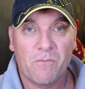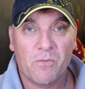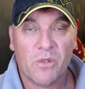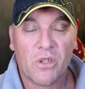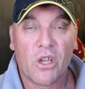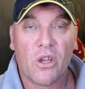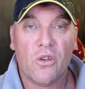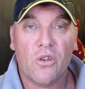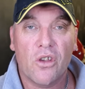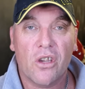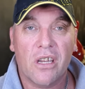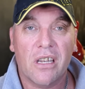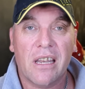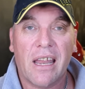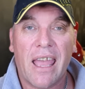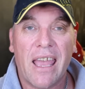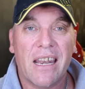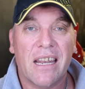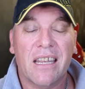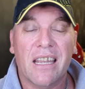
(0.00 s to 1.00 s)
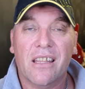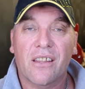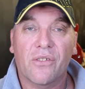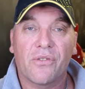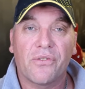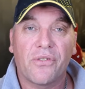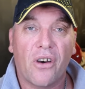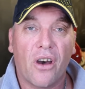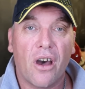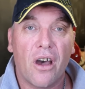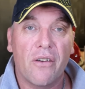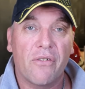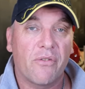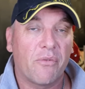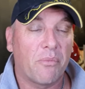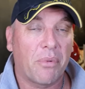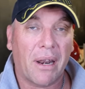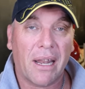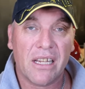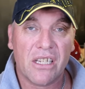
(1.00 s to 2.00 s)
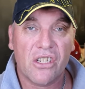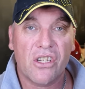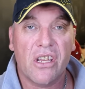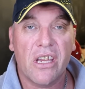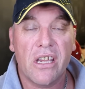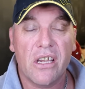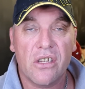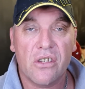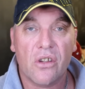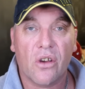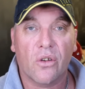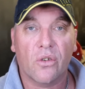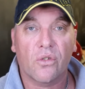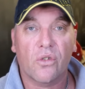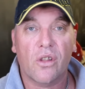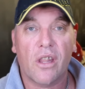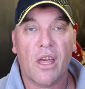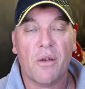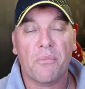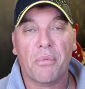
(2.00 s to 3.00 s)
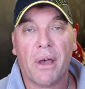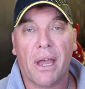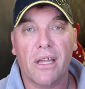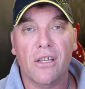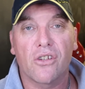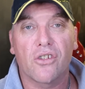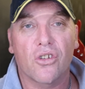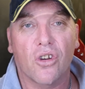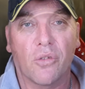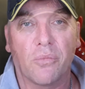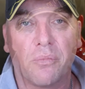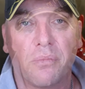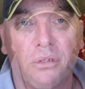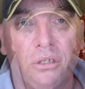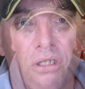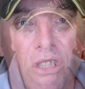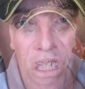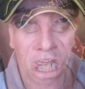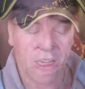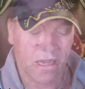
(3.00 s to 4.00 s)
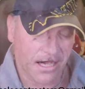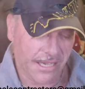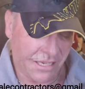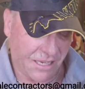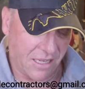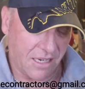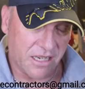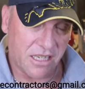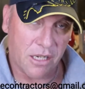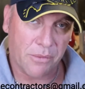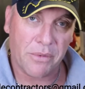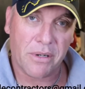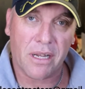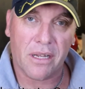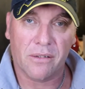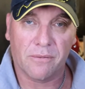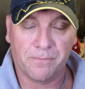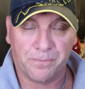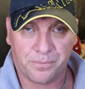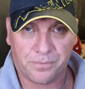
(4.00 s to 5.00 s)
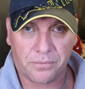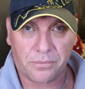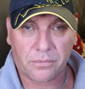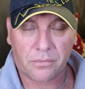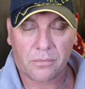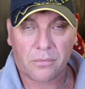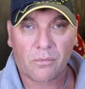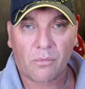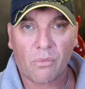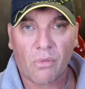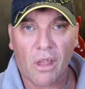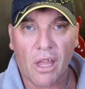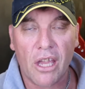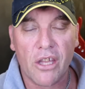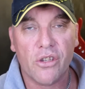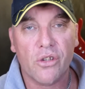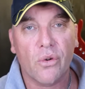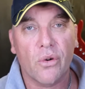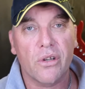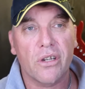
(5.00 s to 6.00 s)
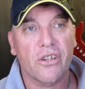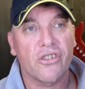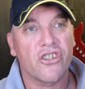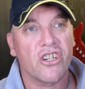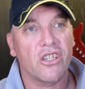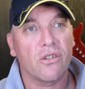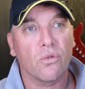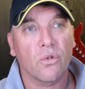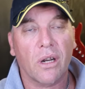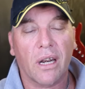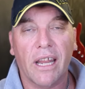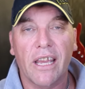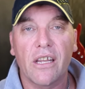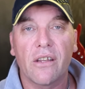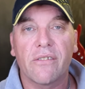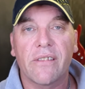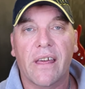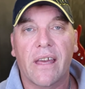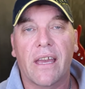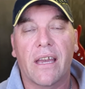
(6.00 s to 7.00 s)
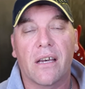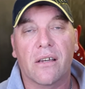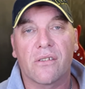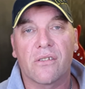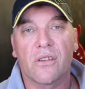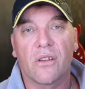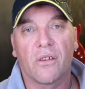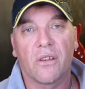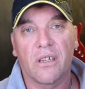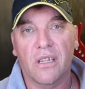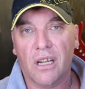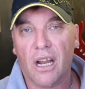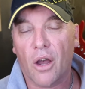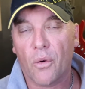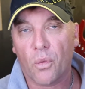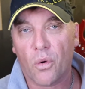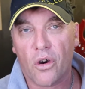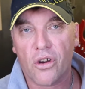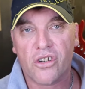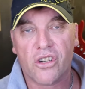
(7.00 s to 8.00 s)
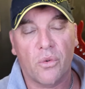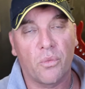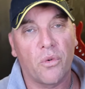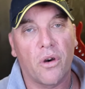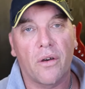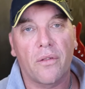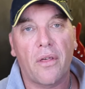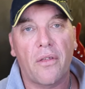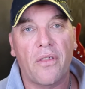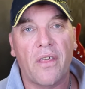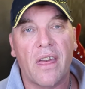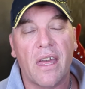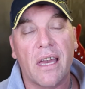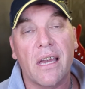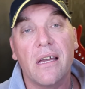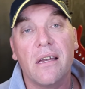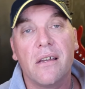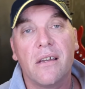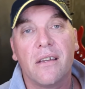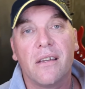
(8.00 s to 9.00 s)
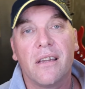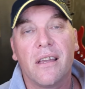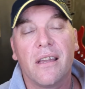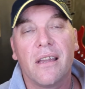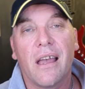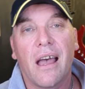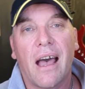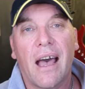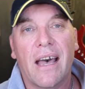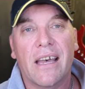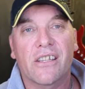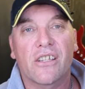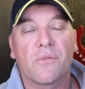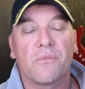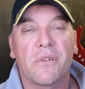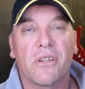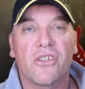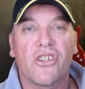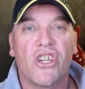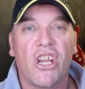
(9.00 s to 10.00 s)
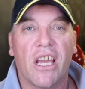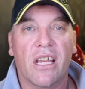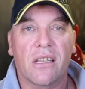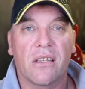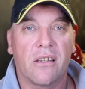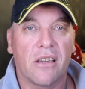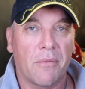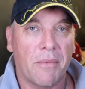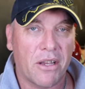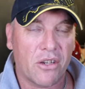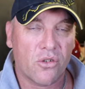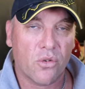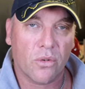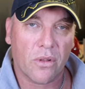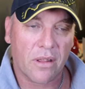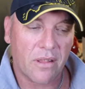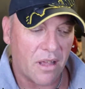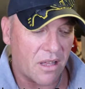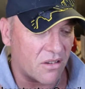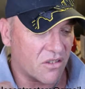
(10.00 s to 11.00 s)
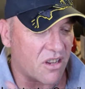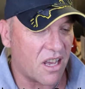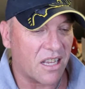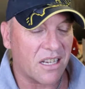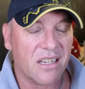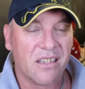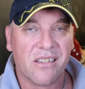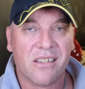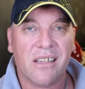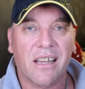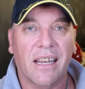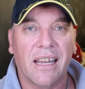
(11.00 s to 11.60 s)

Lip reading: So you can add another 5+ years onto that paint job just by getting someone in and doing a general clean of the house, you know, a wash. And while they're there, ask them to check, you know, make sure that those gutters are